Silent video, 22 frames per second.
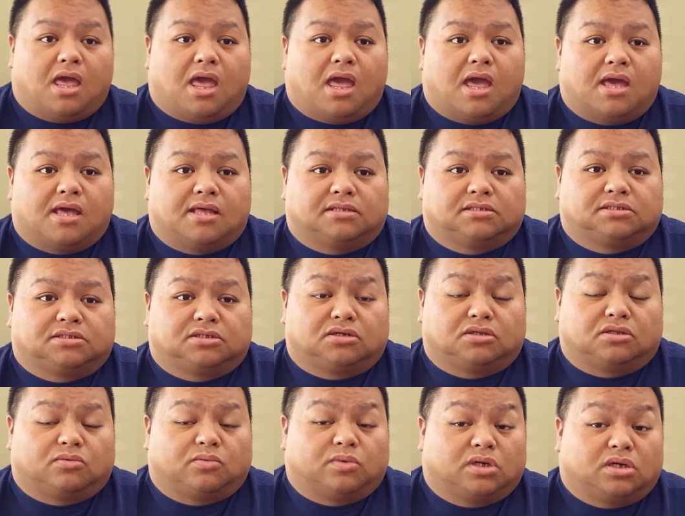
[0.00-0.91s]
And
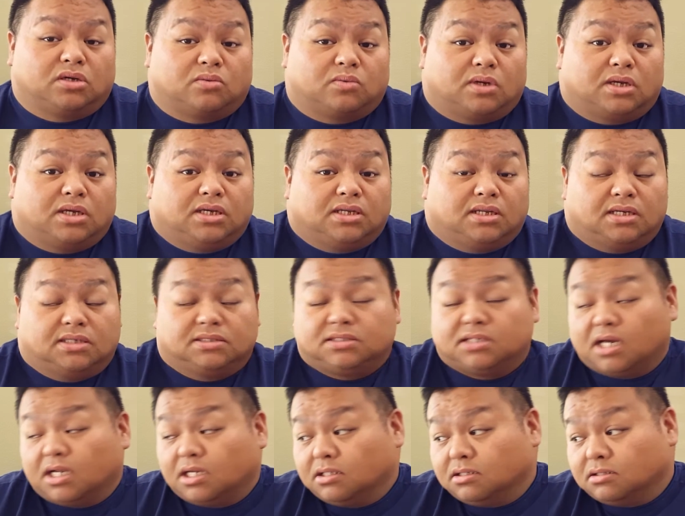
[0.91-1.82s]
so the wicked wahine,
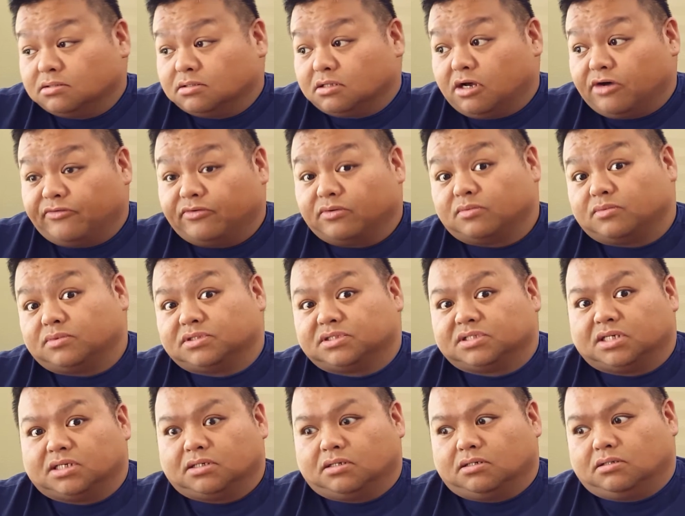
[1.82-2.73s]
she kind of looked over and
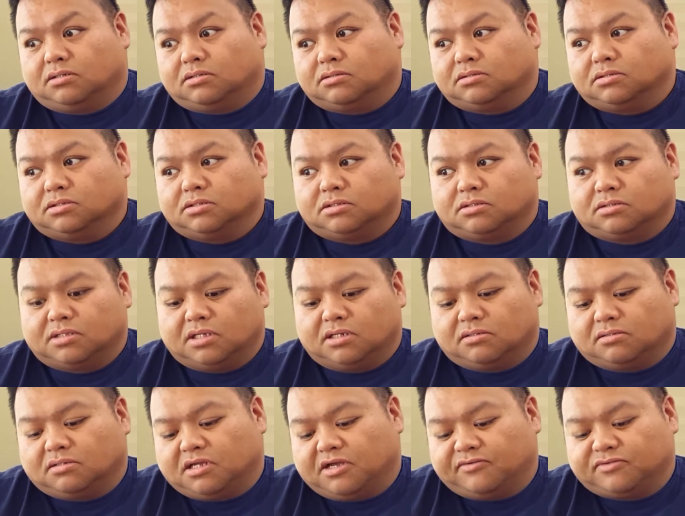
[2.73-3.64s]
was like, oh, you know, they
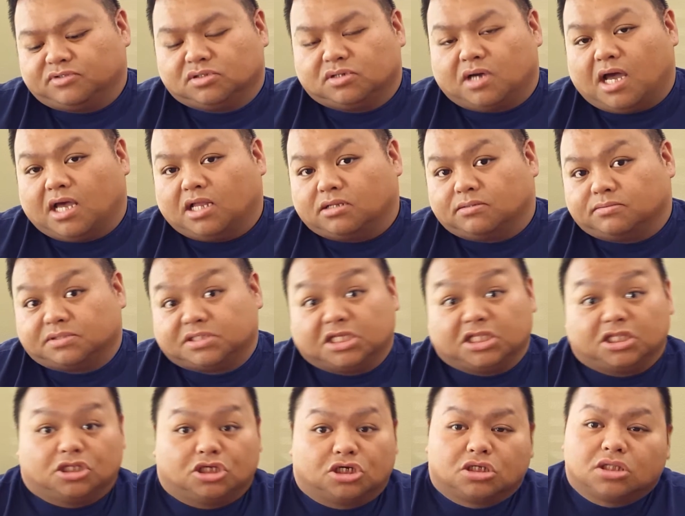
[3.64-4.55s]
only have two items.
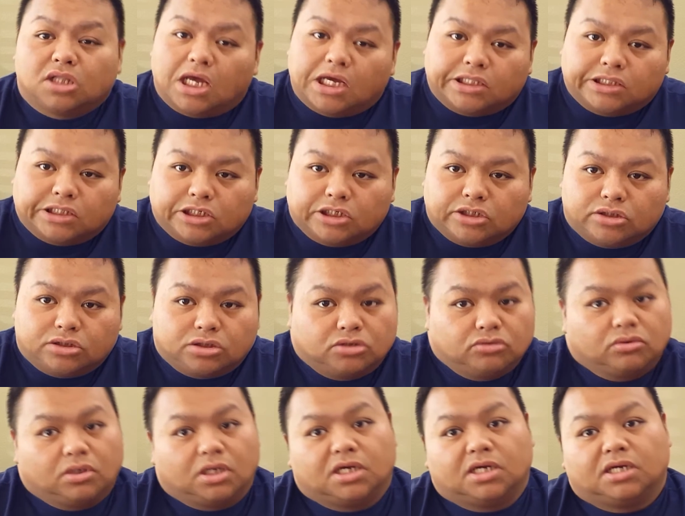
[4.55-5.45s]
They look like they're in a
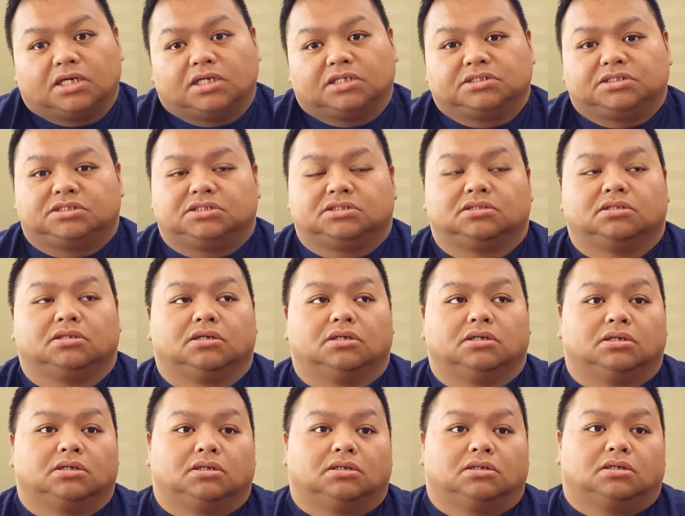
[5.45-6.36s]
rush.
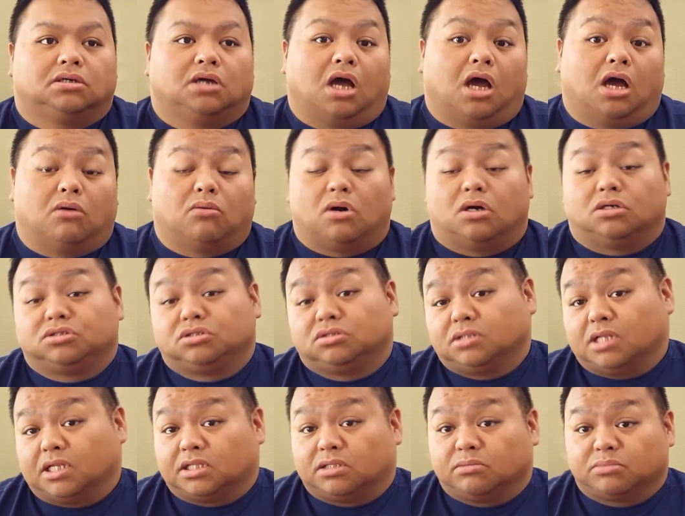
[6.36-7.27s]
Uh, why don't
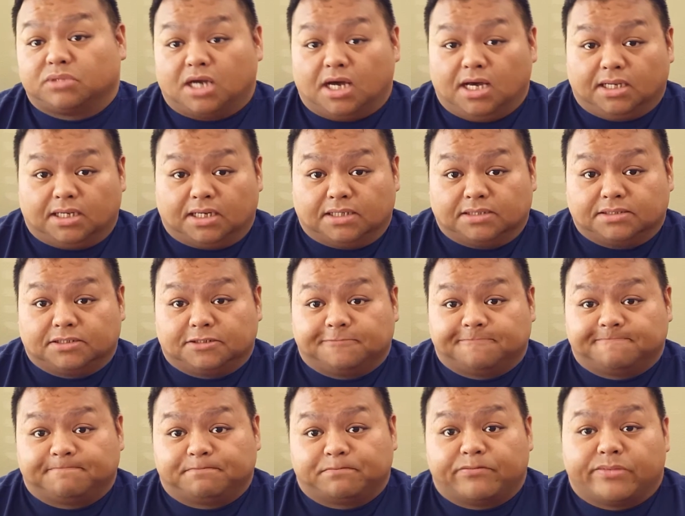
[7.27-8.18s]
you let them cut us?
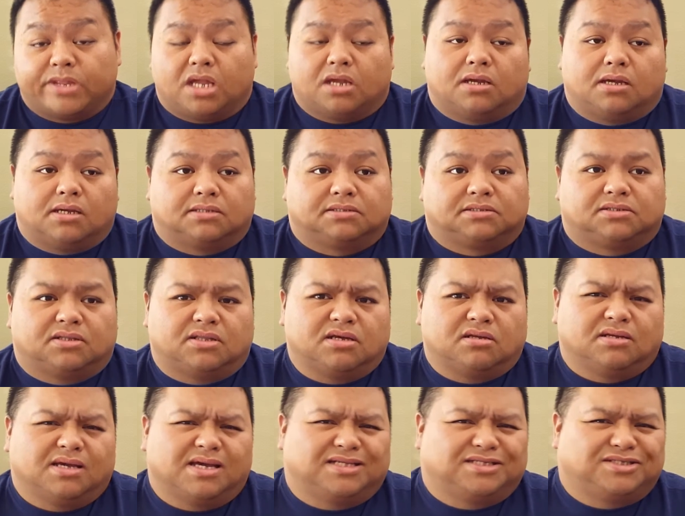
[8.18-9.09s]
And so
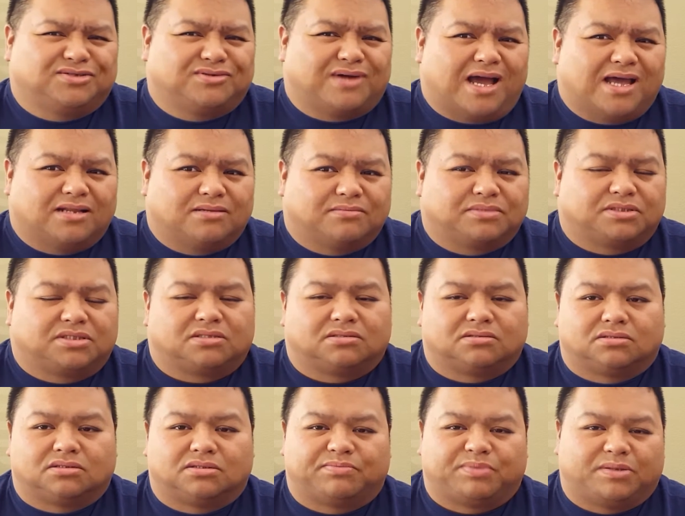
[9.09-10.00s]
they only had two items,
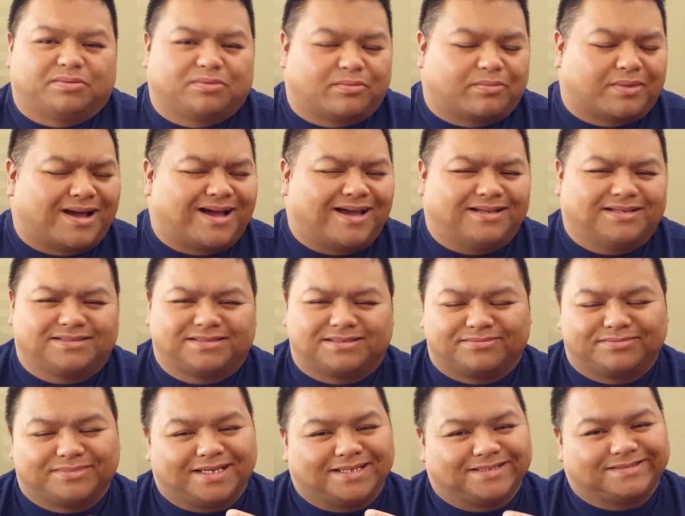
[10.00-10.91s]
so the people behind
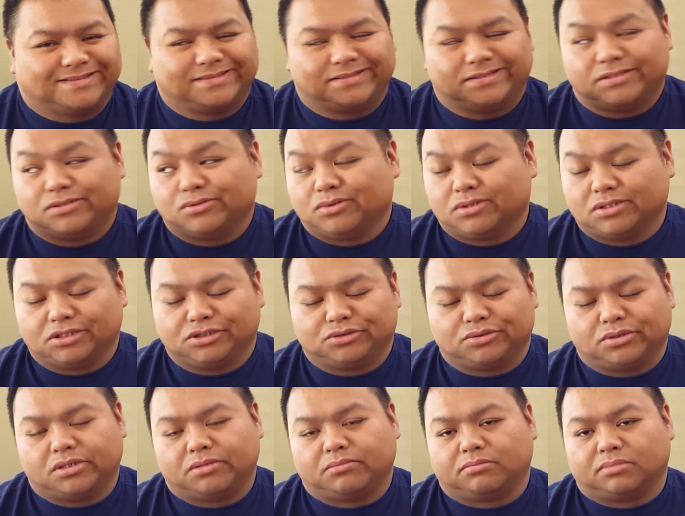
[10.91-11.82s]
us, I'm guessing, didn't really
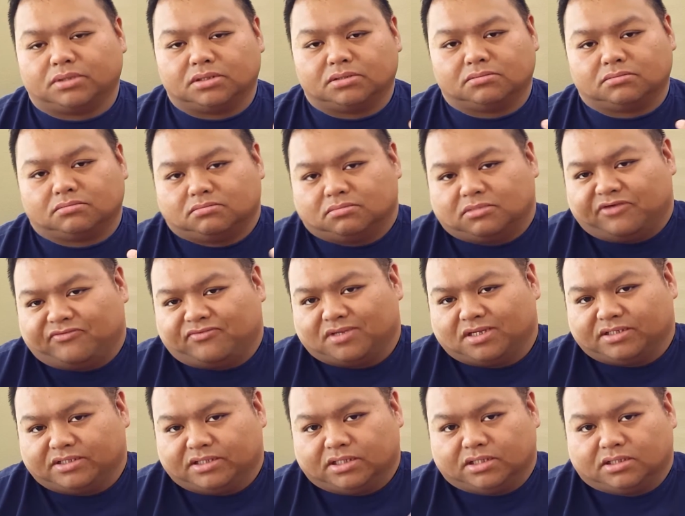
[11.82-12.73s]
trip. But if
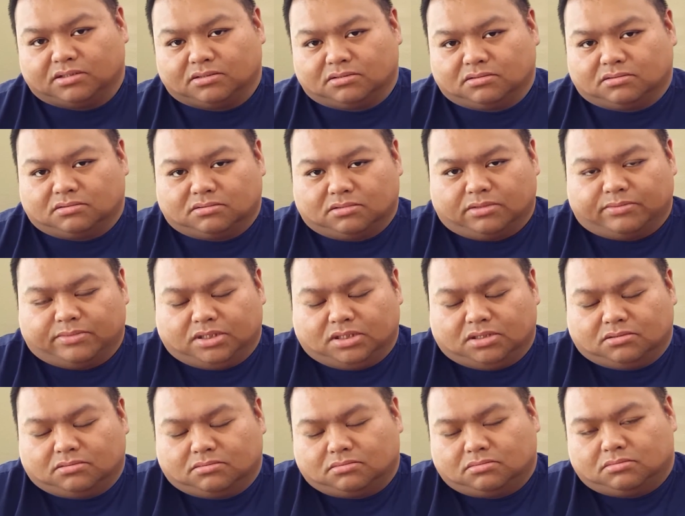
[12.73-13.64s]
they did, I
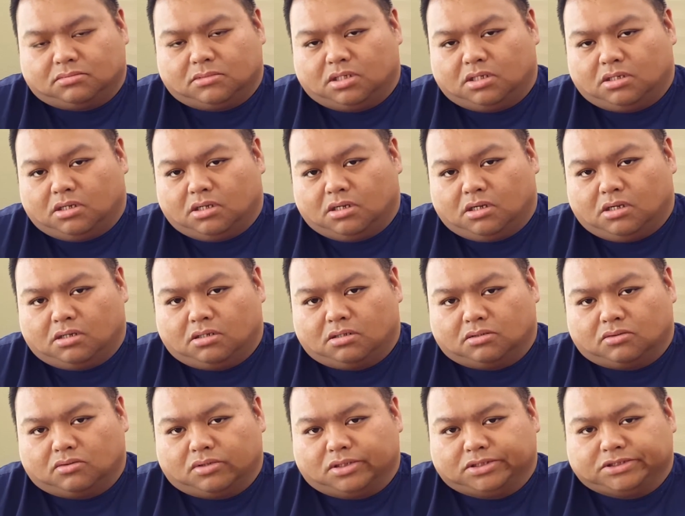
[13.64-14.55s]
mean,
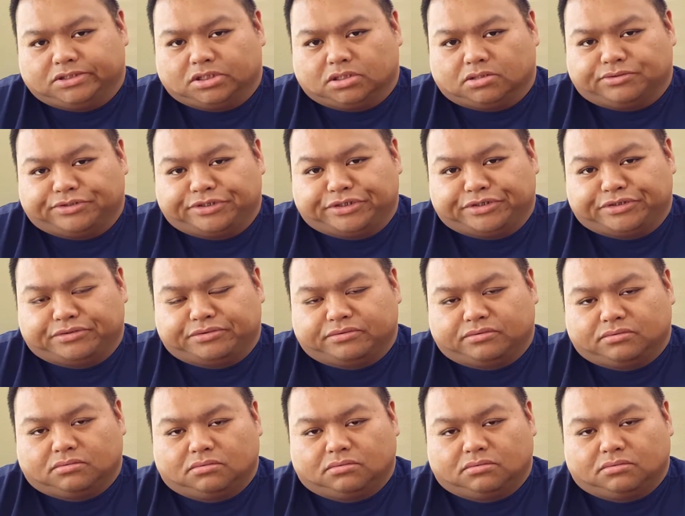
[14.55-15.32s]
what you gonna do?